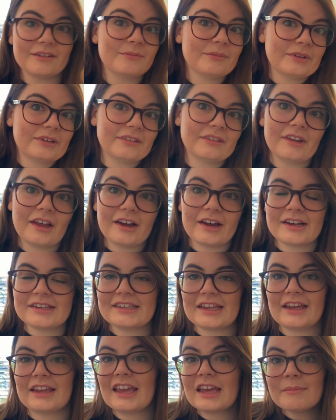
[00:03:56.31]
But like I
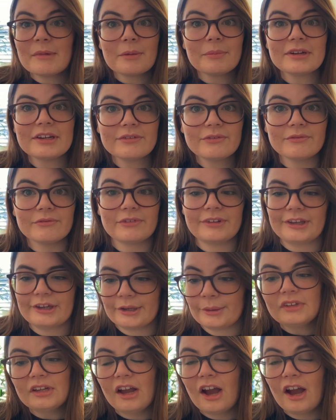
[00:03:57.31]
say, it might be different for you.